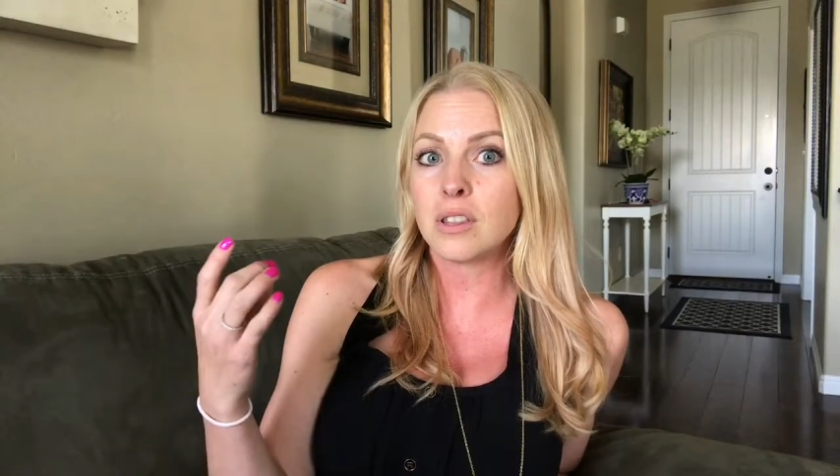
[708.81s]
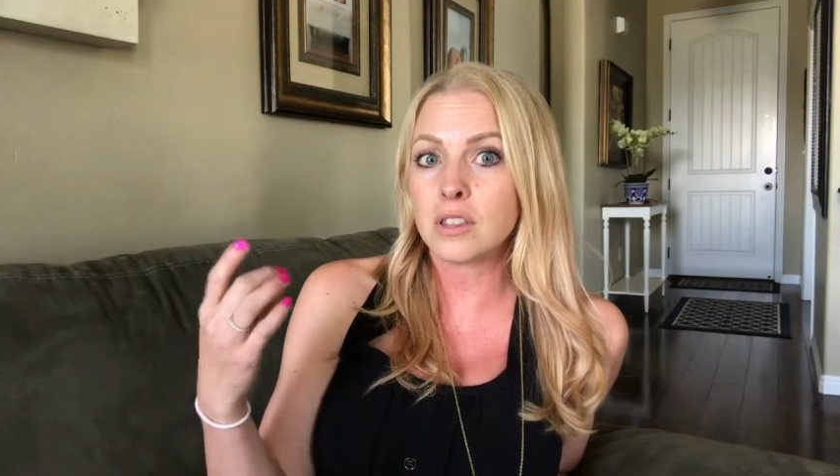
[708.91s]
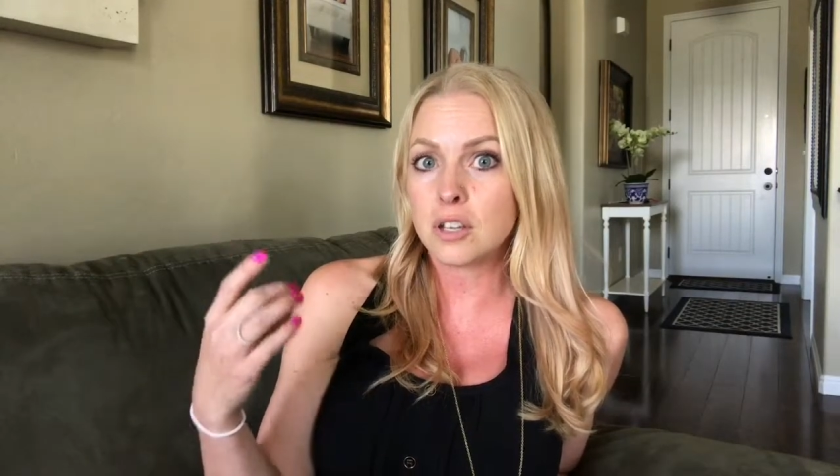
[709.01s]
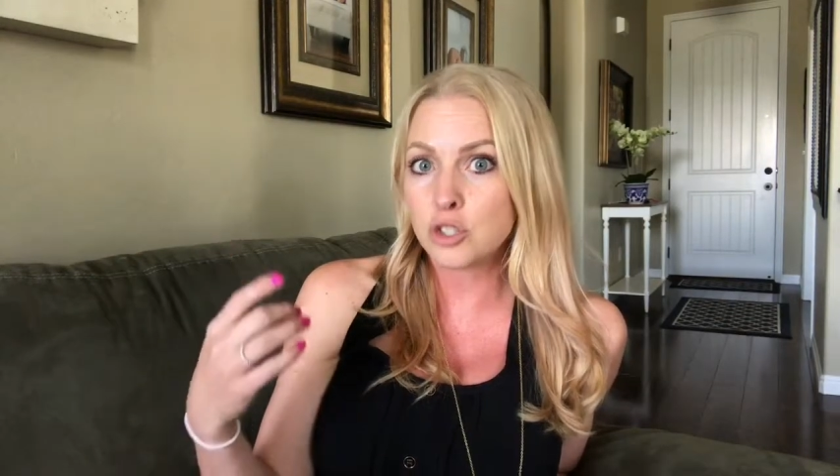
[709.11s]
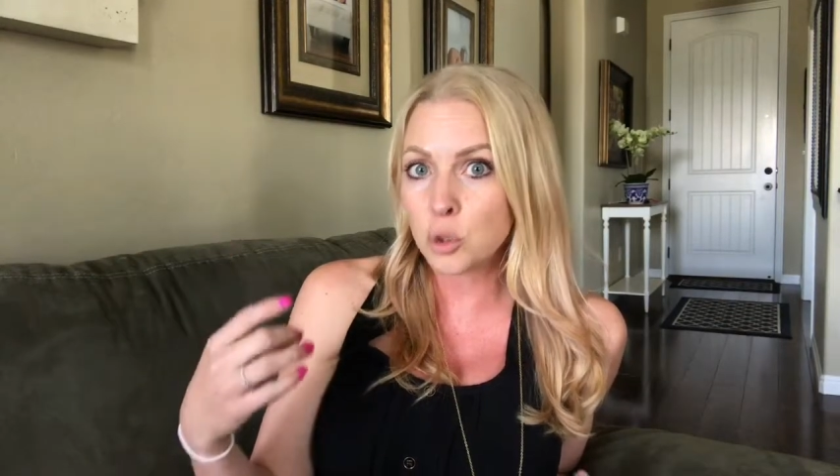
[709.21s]

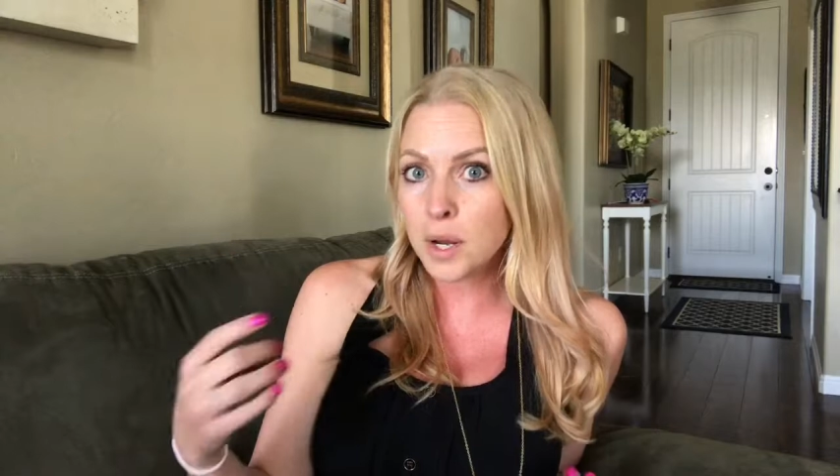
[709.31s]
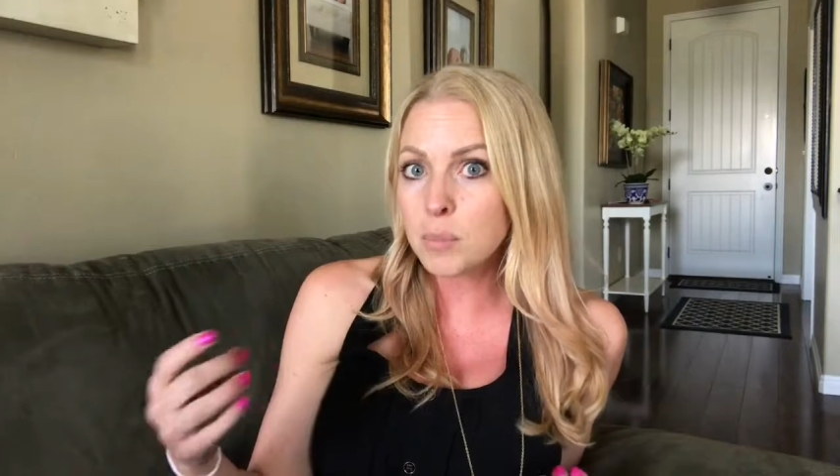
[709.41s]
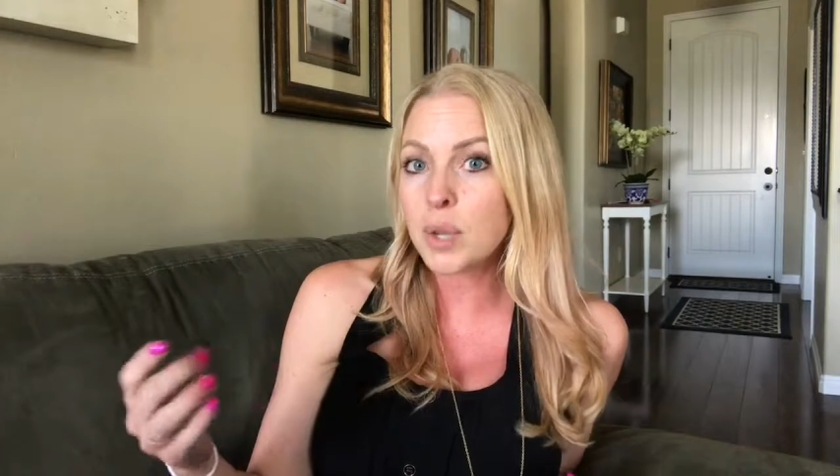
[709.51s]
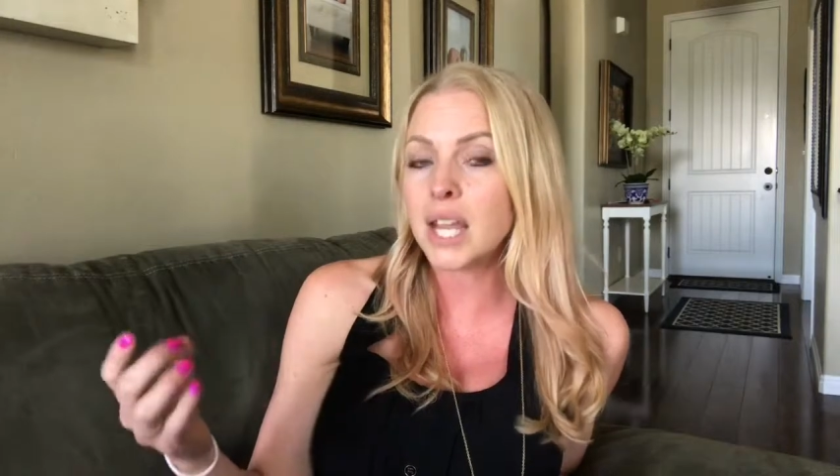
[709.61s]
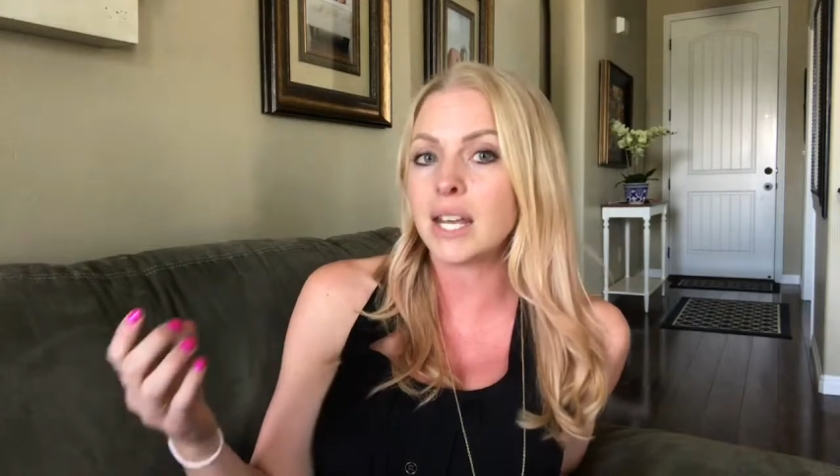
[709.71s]
the
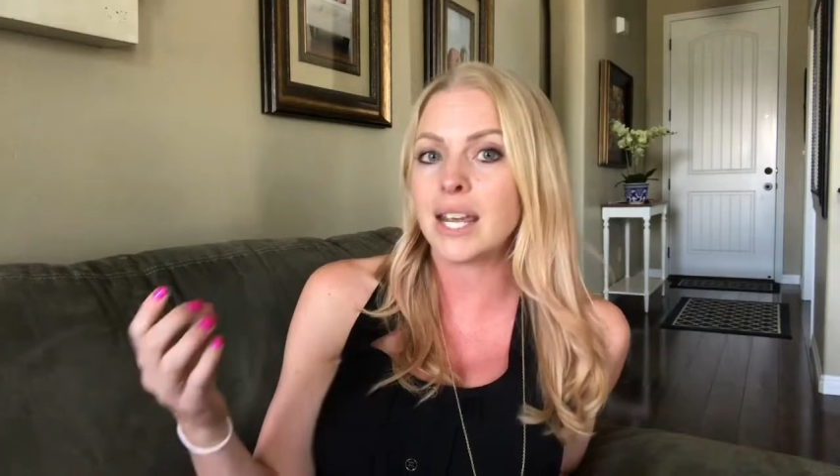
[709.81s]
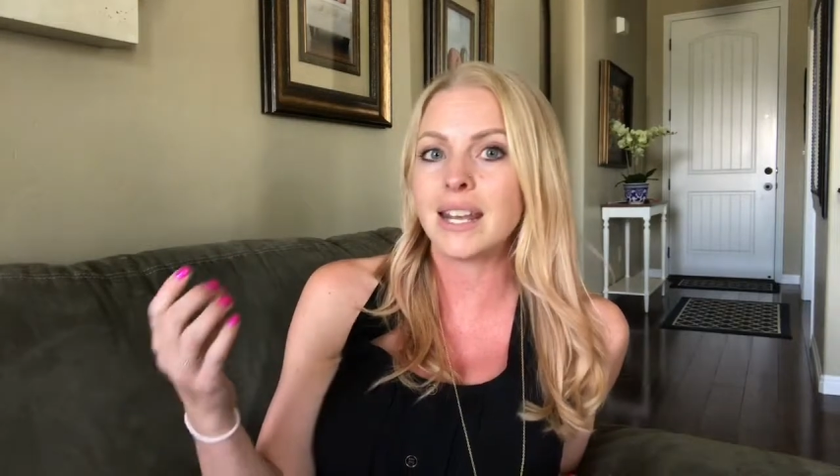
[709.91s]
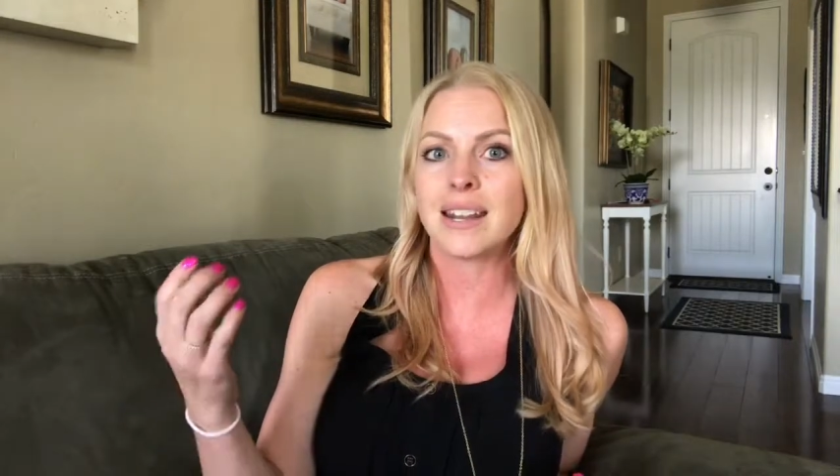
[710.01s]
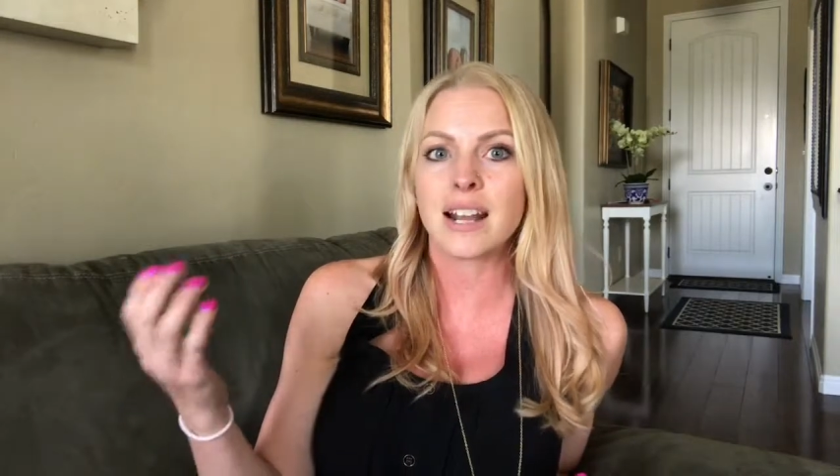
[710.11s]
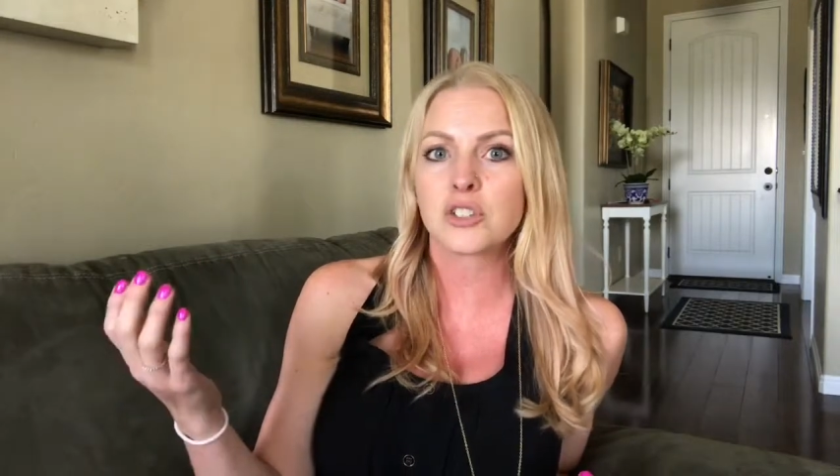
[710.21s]
joint pain,
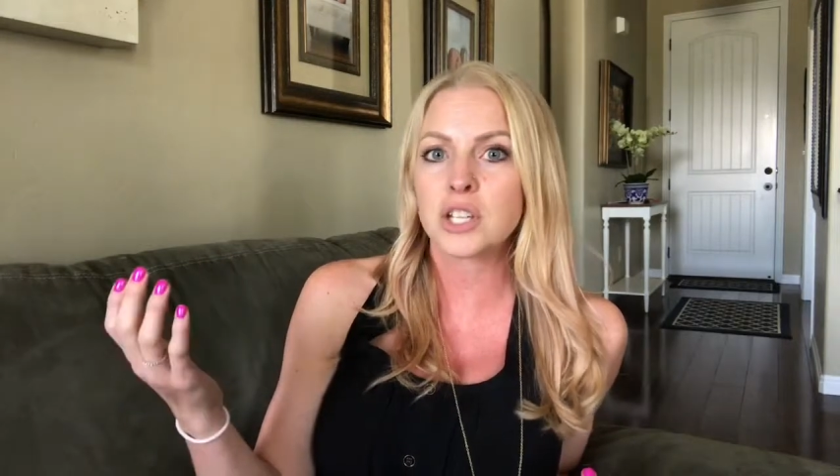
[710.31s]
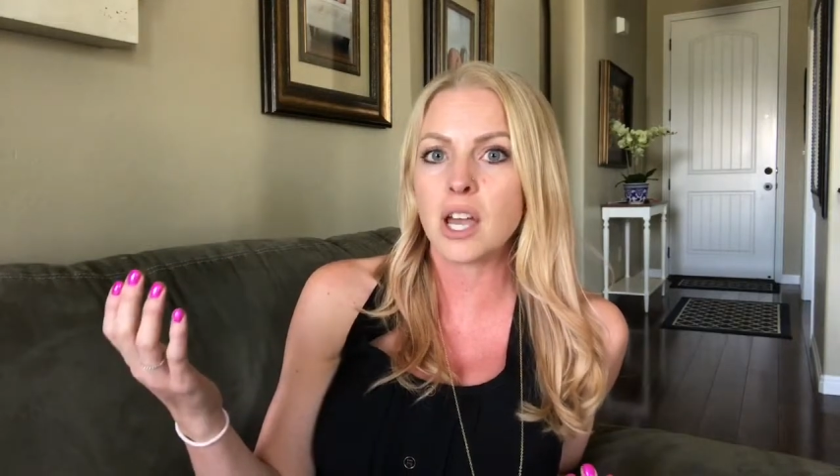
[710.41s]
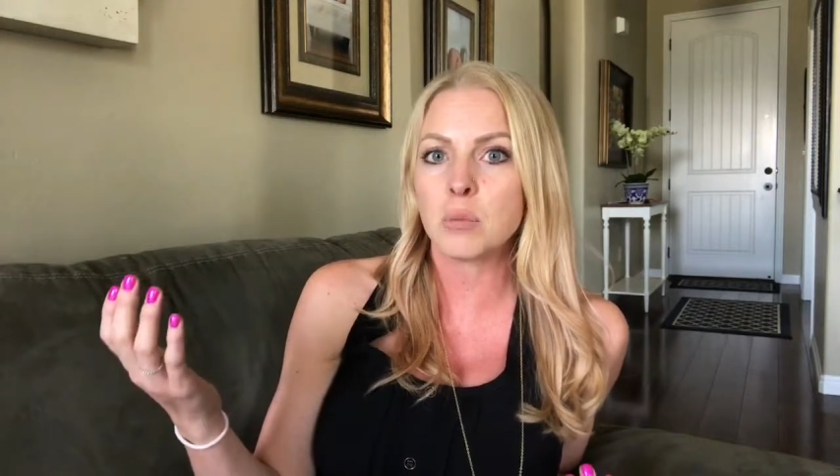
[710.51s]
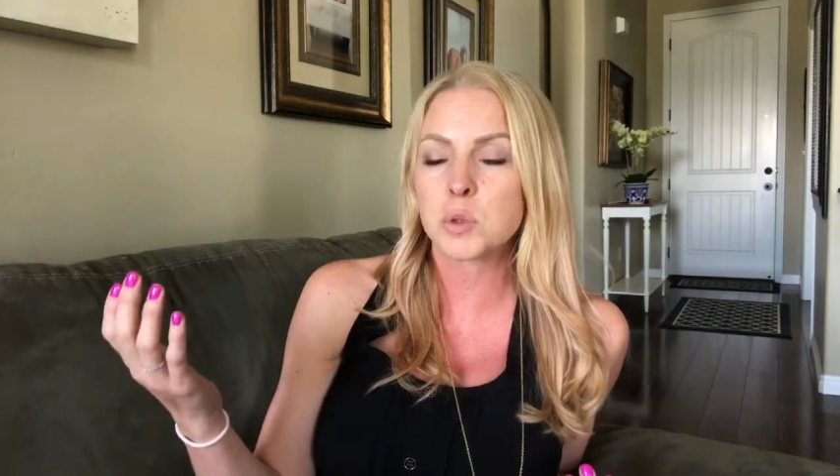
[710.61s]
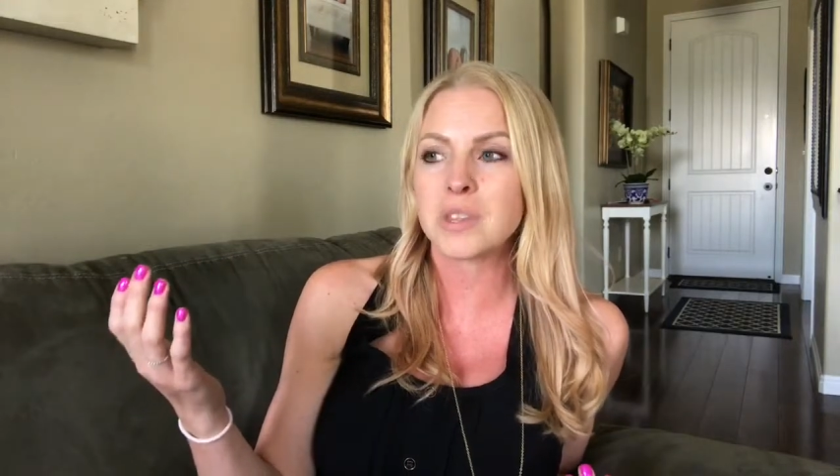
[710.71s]
and it actually
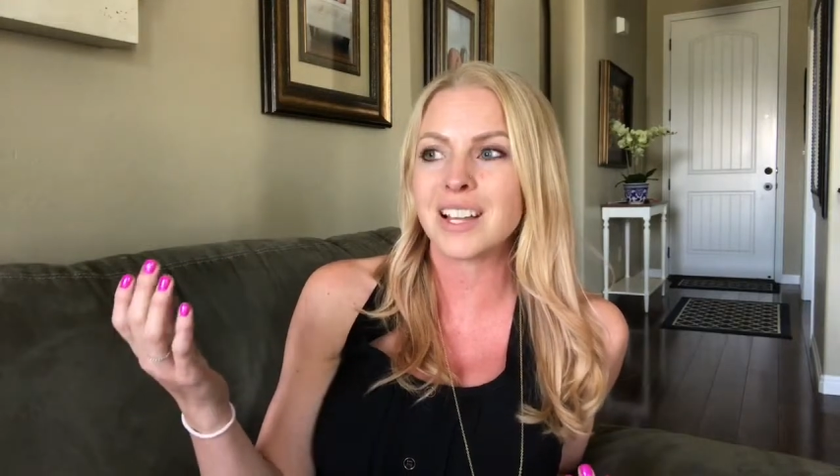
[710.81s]
helps with